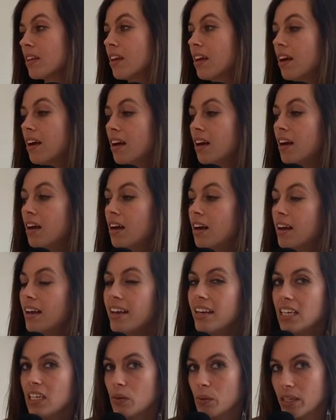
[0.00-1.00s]

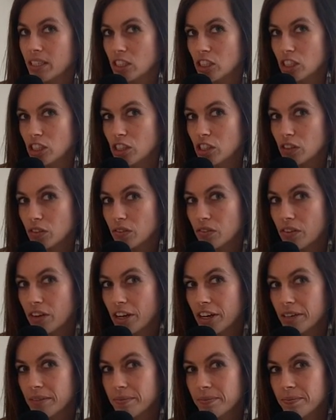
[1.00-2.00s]
Any questions so
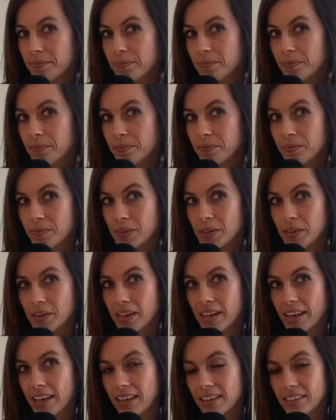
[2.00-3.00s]
far?
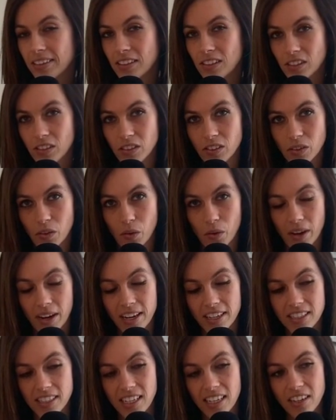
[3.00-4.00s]
Okay, so go ahead
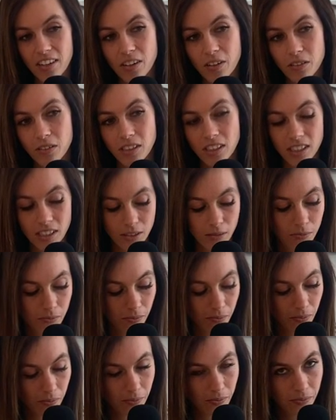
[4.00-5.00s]
and take notes
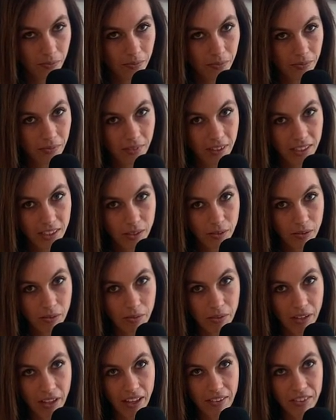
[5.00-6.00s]
because we
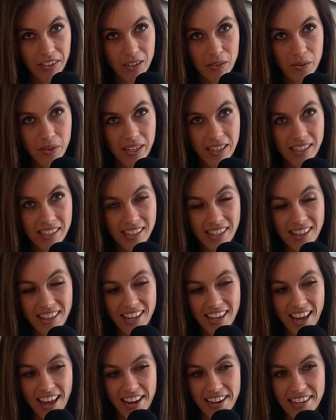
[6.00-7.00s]
will have a quiz at
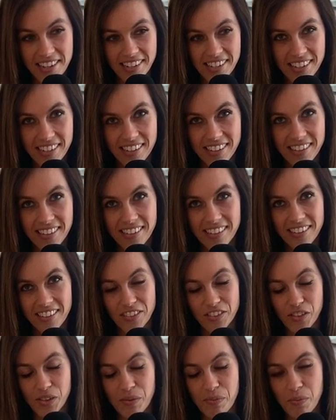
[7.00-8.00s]
the end.
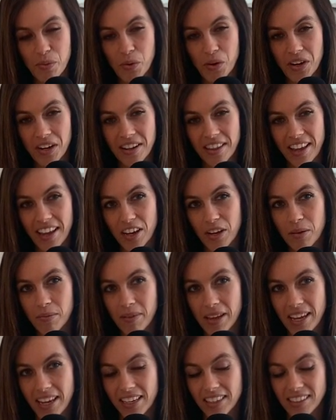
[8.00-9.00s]
It's important that you're
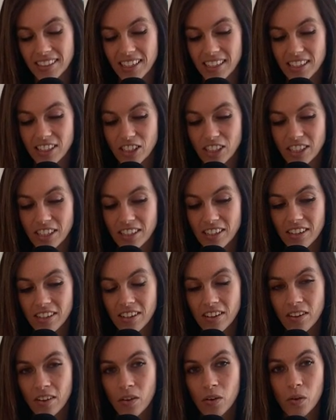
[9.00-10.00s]
paying attention,
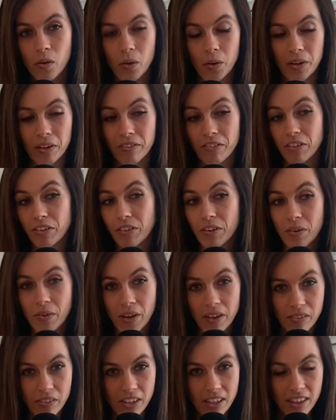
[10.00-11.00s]
or if you know
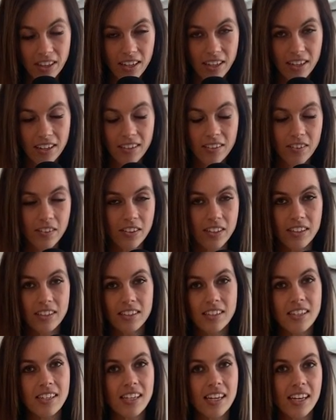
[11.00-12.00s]
everything, you can
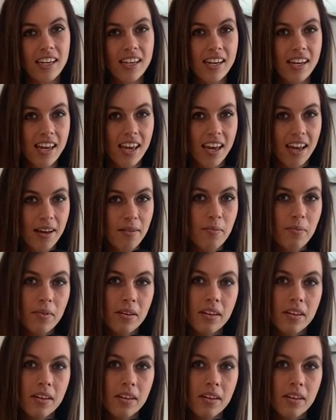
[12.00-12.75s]
take a nap.